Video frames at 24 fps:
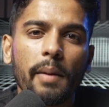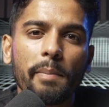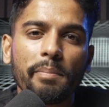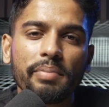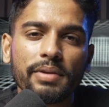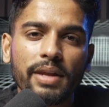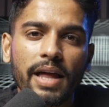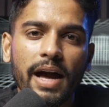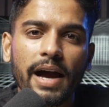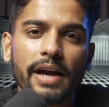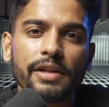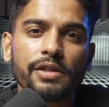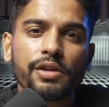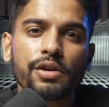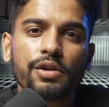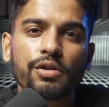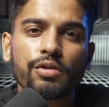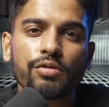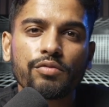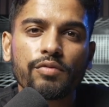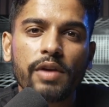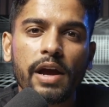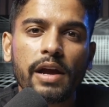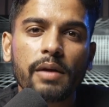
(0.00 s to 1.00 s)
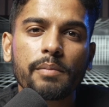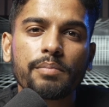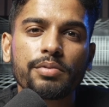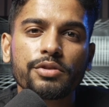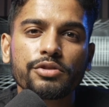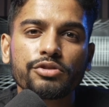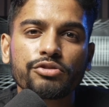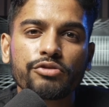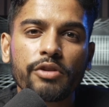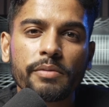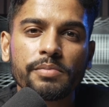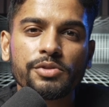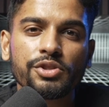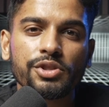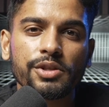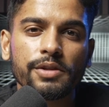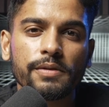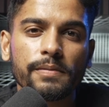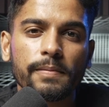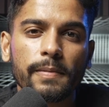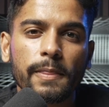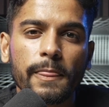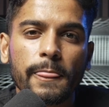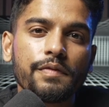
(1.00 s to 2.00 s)
apply the correct
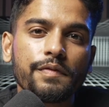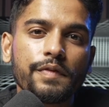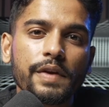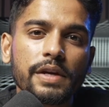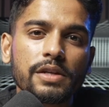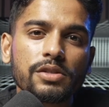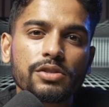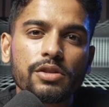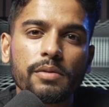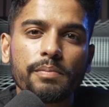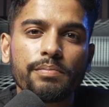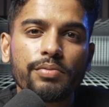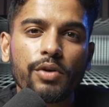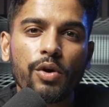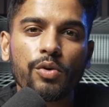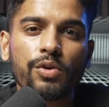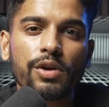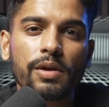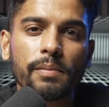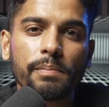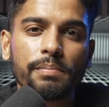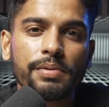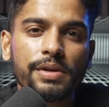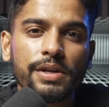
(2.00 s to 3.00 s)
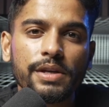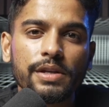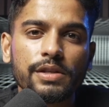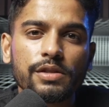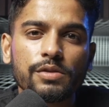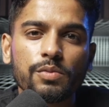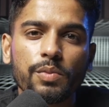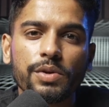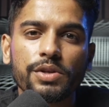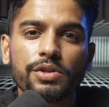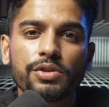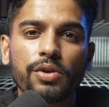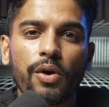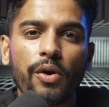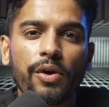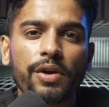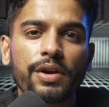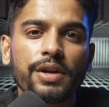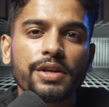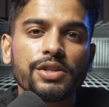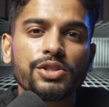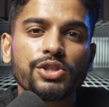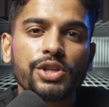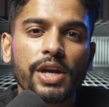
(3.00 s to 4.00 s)
prescription. Fix the broken piece with
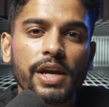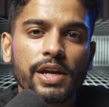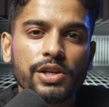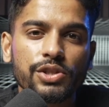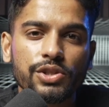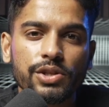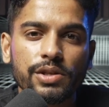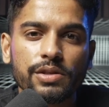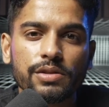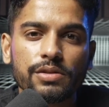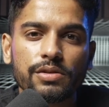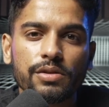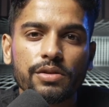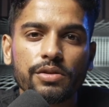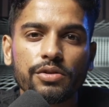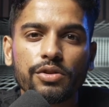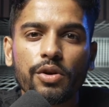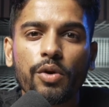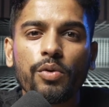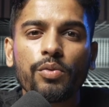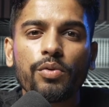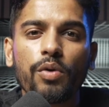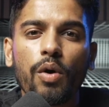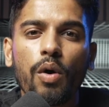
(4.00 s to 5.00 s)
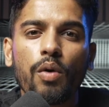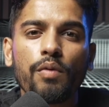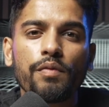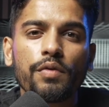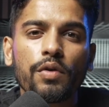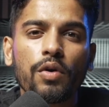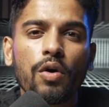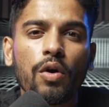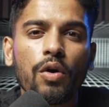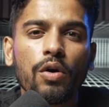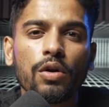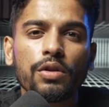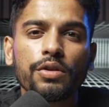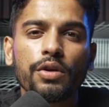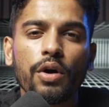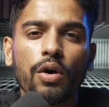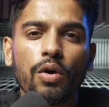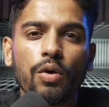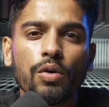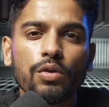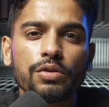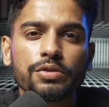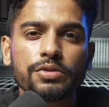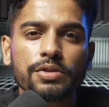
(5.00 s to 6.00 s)
targeted changes. Don't overhaul the
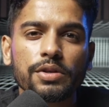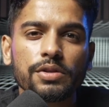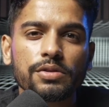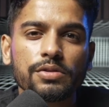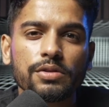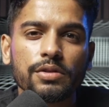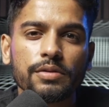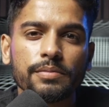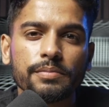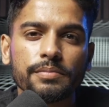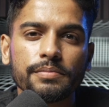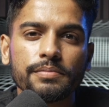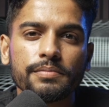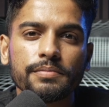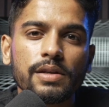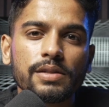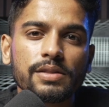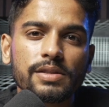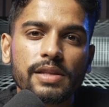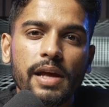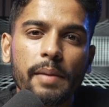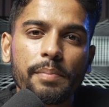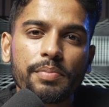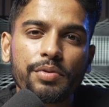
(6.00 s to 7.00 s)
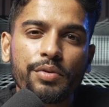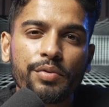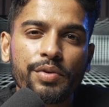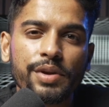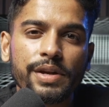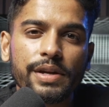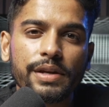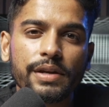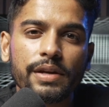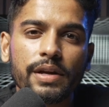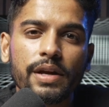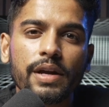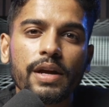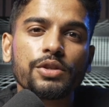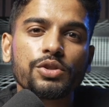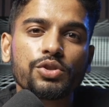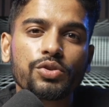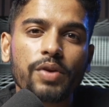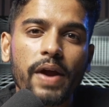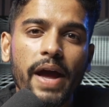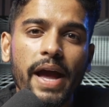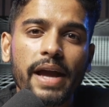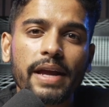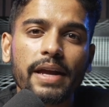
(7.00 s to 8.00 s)
whole system. Step 3,
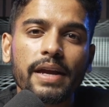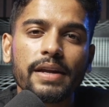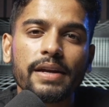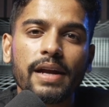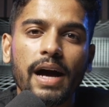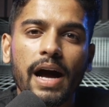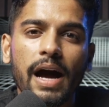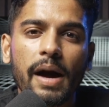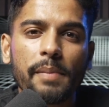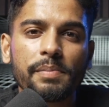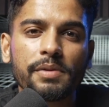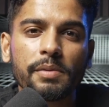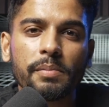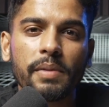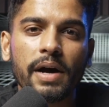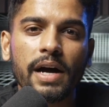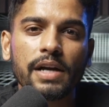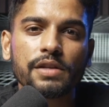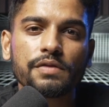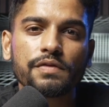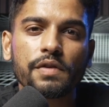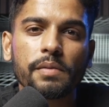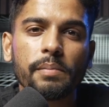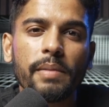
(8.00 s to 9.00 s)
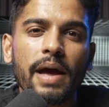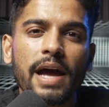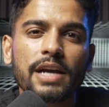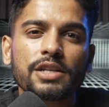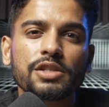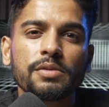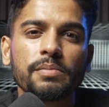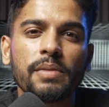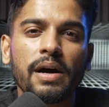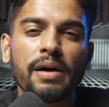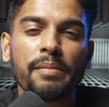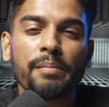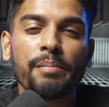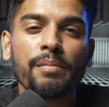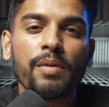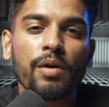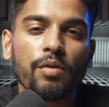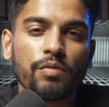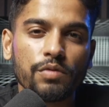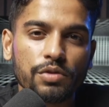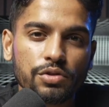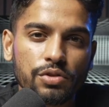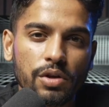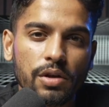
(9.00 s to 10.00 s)
track and optimize for maximum
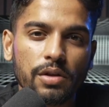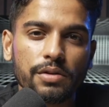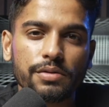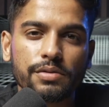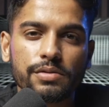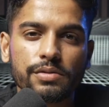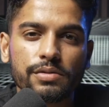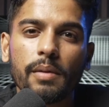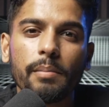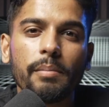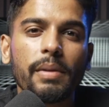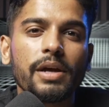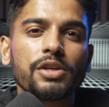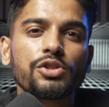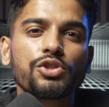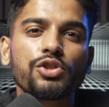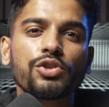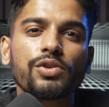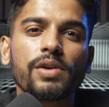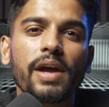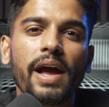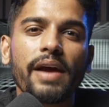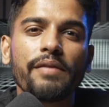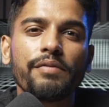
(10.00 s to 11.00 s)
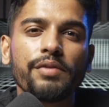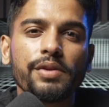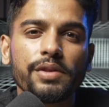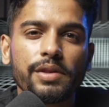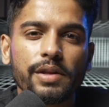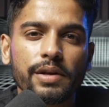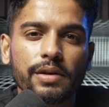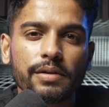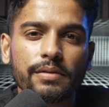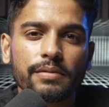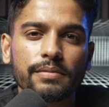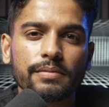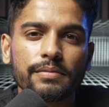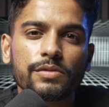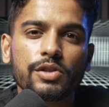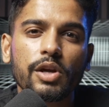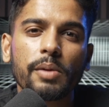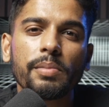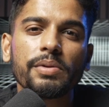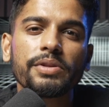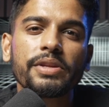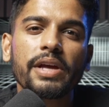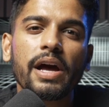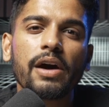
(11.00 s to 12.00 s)
results. Measure everything.
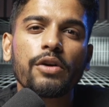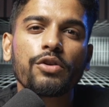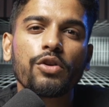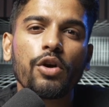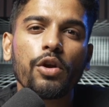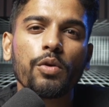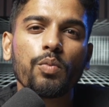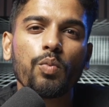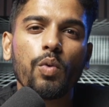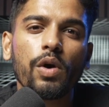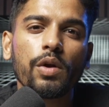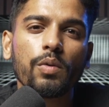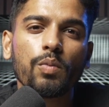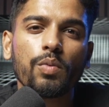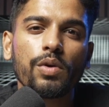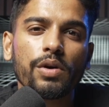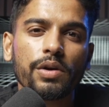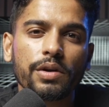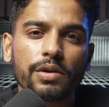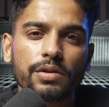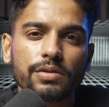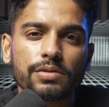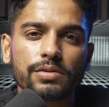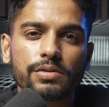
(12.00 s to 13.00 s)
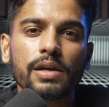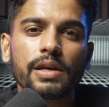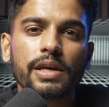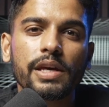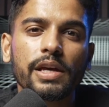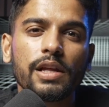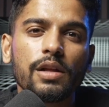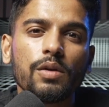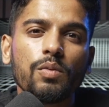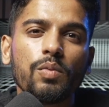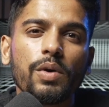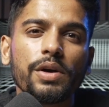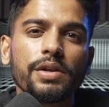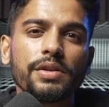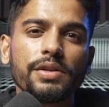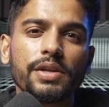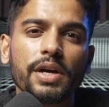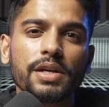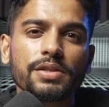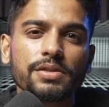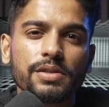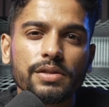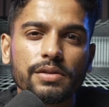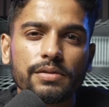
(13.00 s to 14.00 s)
Double down on what works. Kill what
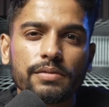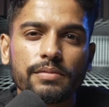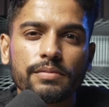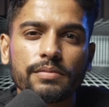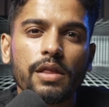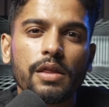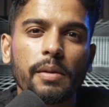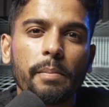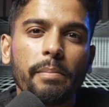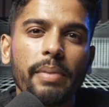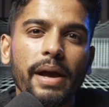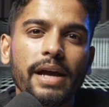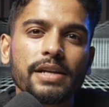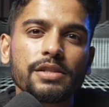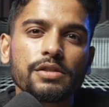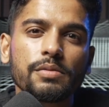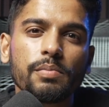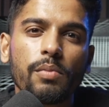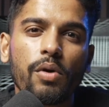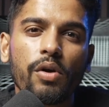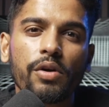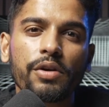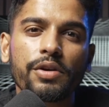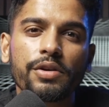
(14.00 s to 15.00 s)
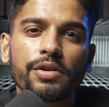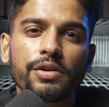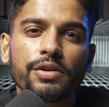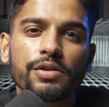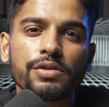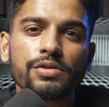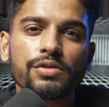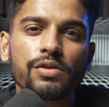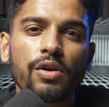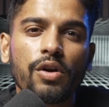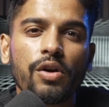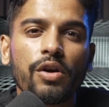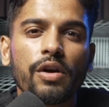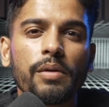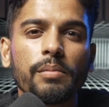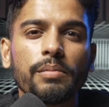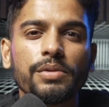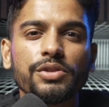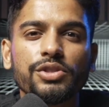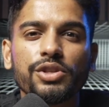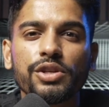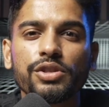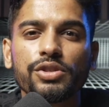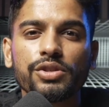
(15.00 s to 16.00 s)
doesn't. The best marketers
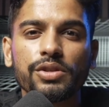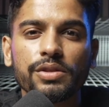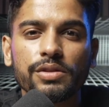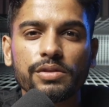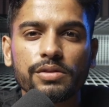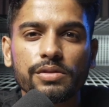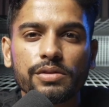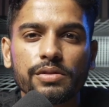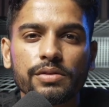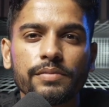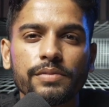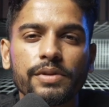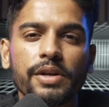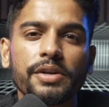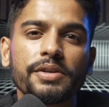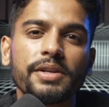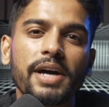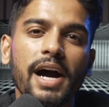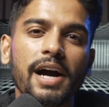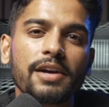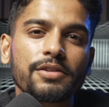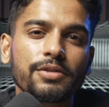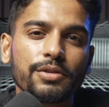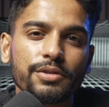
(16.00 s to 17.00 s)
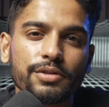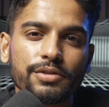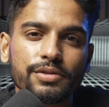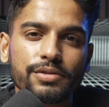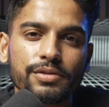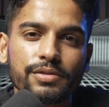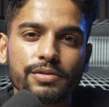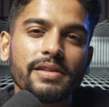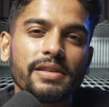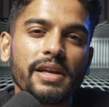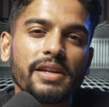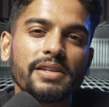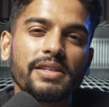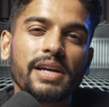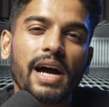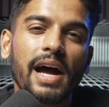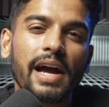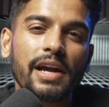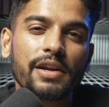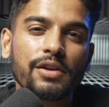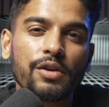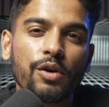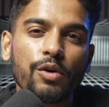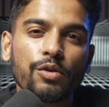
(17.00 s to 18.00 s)
aren't magicians. They're doctors. They
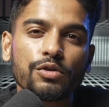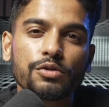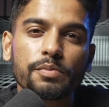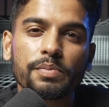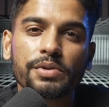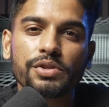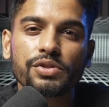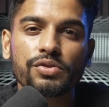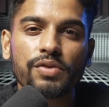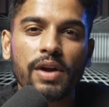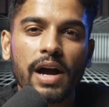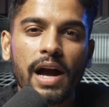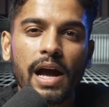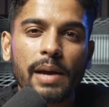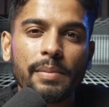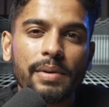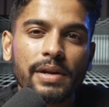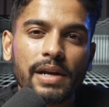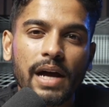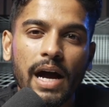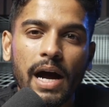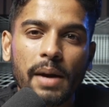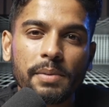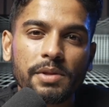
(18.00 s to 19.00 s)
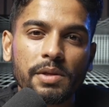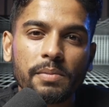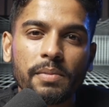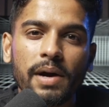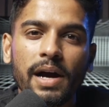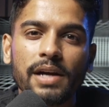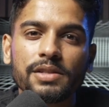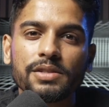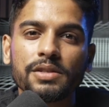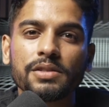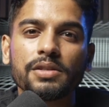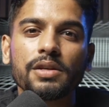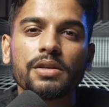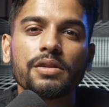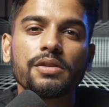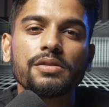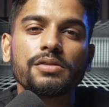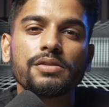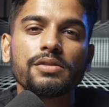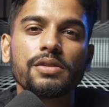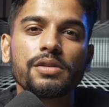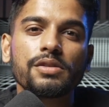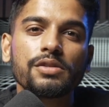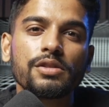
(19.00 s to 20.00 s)
diagnose, prescribe, and optimize until
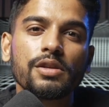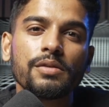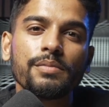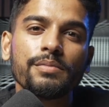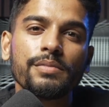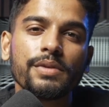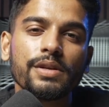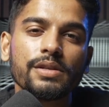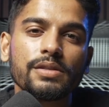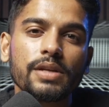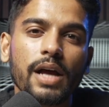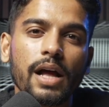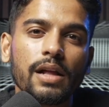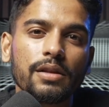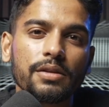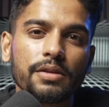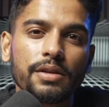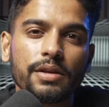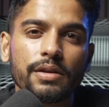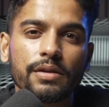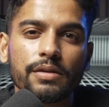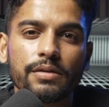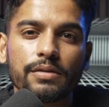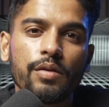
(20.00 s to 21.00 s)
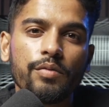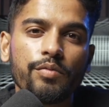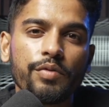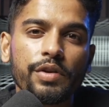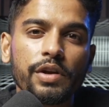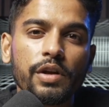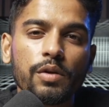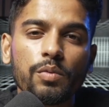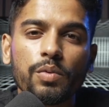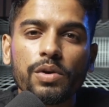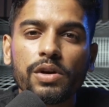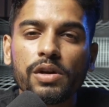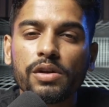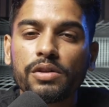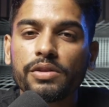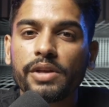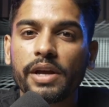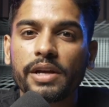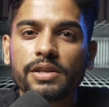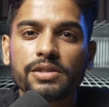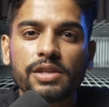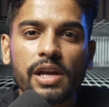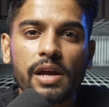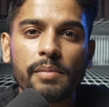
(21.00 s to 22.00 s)
the system is healthy. Real-world
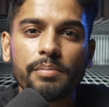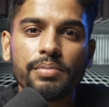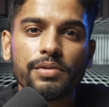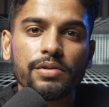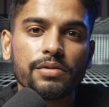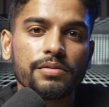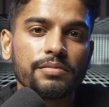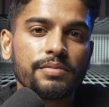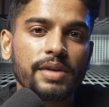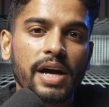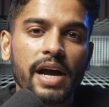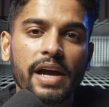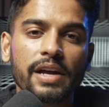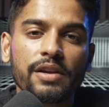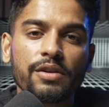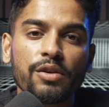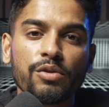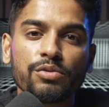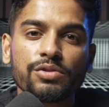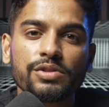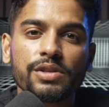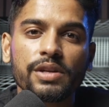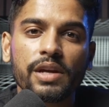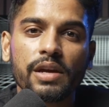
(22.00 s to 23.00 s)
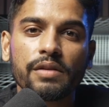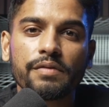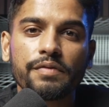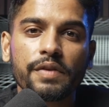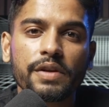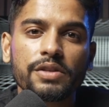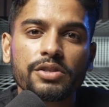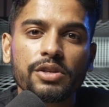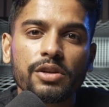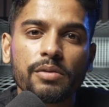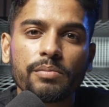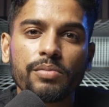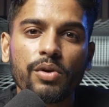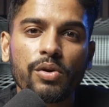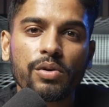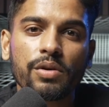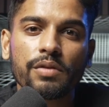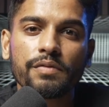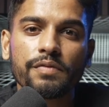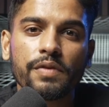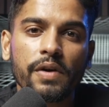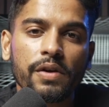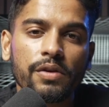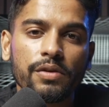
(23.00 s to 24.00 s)
example, diagnosing and fixing a
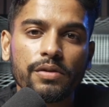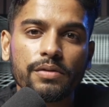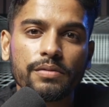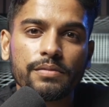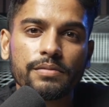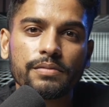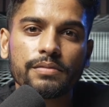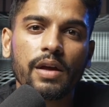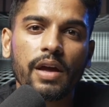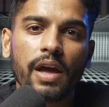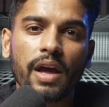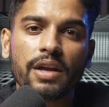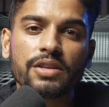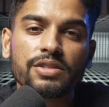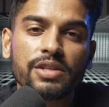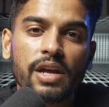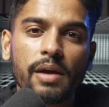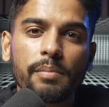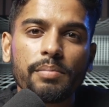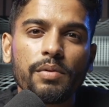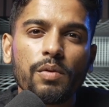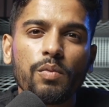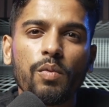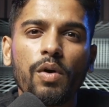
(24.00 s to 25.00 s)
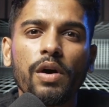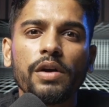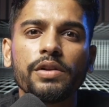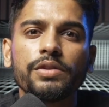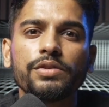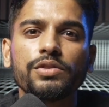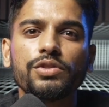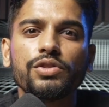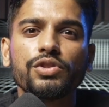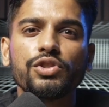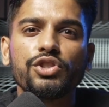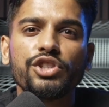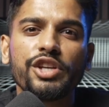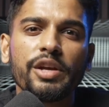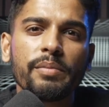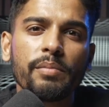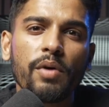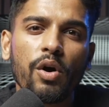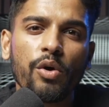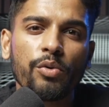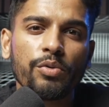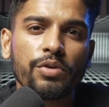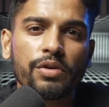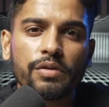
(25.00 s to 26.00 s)
broken funnel. Example 1,
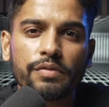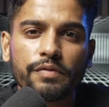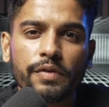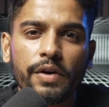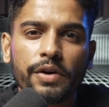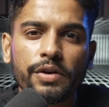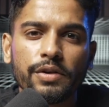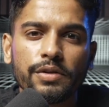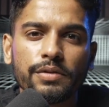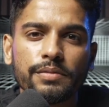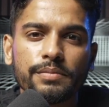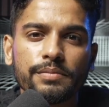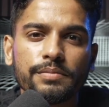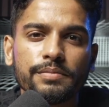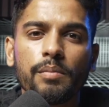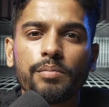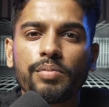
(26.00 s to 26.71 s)
gym owner funnel.